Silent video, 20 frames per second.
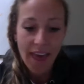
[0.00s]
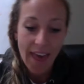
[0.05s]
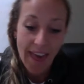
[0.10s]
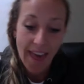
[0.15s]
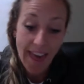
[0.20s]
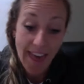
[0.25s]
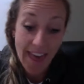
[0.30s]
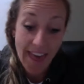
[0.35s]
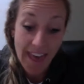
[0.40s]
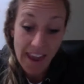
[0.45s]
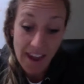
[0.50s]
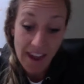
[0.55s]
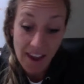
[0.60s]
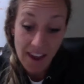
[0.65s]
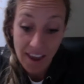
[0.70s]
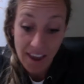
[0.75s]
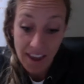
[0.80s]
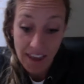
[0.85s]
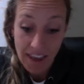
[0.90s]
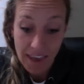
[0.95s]
And
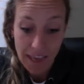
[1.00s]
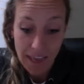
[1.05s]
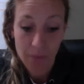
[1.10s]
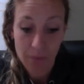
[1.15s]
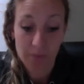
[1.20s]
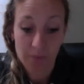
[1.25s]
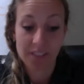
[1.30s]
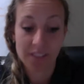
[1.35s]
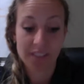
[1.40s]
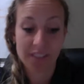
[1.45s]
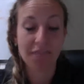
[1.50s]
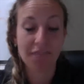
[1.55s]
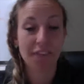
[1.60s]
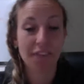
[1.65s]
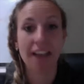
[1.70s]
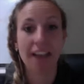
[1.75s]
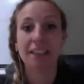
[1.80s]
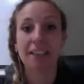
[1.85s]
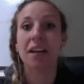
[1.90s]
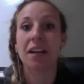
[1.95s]
it was the
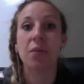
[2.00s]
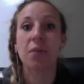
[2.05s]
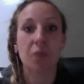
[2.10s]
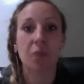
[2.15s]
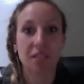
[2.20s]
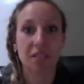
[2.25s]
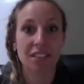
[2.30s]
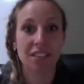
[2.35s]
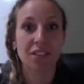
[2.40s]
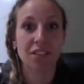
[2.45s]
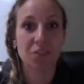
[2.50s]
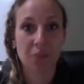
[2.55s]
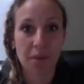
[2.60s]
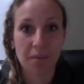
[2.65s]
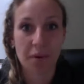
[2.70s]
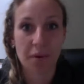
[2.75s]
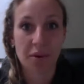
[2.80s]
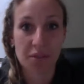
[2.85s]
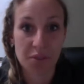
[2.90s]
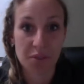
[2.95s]
fact that I wasn't doing
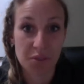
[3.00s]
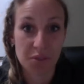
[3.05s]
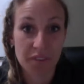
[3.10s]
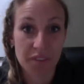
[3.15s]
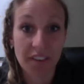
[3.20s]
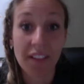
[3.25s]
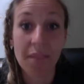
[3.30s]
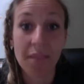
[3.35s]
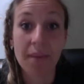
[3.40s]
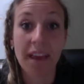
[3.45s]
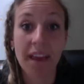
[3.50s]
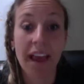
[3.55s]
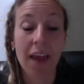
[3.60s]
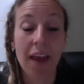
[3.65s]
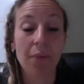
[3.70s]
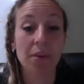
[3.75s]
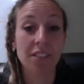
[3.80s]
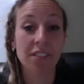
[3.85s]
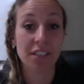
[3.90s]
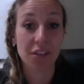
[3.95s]
personal development. I
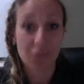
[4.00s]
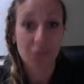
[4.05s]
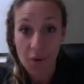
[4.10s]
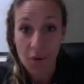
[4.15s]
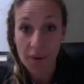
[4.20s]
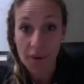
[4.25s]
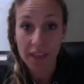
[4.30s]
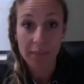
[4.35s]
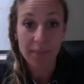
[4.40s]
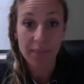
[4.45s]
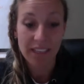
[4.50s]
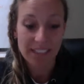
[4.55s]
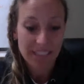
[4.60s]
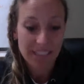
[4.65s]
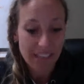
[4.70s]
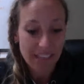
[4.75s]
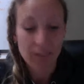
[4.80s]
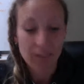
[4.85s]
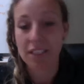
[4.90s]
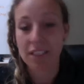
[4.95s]
wasn't growing in my
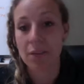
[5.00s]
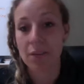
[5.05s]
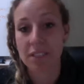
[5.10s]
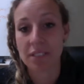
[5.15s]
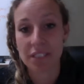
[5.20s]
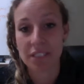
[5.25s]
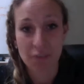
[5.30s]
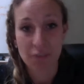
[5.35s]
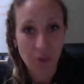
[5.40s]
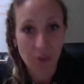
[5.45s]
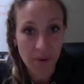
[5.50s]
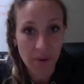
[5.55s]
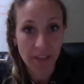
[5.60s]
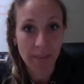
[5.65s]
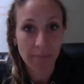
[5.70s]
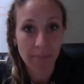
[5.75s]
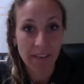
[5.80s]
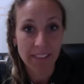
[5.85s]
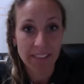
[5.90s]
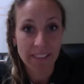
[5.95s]
skills. I wasn't growing
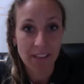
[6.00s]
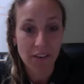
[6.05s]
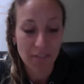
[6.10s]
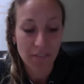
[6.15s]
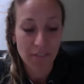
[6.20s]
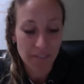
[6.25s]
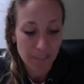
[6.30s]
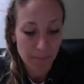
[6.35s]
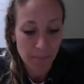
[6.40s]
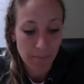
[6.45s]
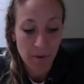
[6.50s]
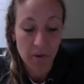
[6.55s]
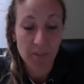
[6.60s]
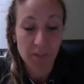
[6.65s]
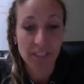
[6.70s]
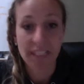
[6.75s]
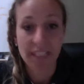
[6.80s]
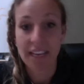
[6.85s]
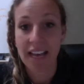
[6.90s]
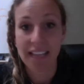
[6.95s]
in myself as a
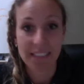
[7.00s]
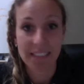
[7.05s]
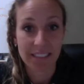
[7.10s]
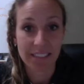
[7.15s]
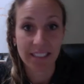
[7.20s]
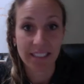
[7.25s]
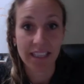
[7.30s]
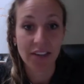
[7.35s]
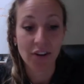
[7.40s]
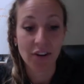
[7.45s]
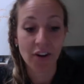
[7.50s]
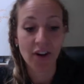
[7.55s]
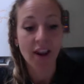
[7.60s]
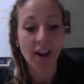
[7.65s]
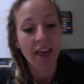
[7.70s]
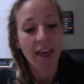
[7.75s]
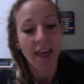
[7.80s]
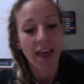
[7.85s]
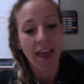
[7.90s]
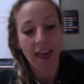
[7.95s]
person, as a leader.
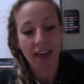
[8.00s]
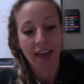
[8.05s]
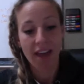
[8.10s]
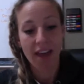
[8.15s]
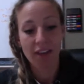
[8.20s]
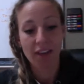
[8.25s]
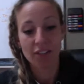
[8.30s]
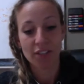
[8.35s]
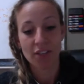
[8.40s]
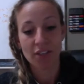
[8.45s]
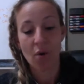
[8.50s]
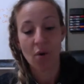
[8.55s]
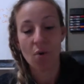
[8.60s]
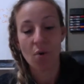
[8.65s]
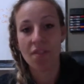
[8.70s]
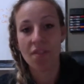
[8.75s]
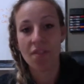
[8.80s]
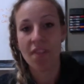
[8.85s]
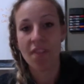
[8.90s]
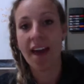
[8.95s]
And
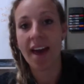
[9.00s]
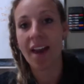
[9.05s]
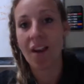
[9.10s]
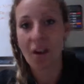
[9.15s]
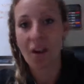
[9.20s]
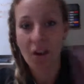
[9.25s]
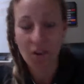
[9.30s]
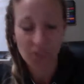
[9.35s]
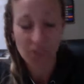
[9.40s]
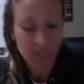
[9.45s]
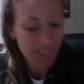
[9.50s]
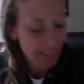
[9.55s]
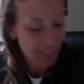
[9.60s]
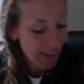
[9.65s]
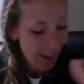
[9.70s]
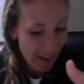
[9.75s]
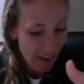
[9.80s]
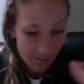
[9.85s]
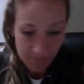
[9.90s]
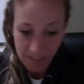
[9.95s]
so that all just
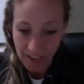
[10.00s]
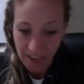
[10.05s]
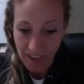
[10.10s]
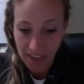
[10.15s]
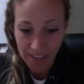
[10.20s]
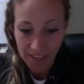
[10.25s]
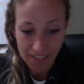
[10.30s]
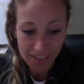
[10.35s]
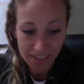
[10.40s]
kind of like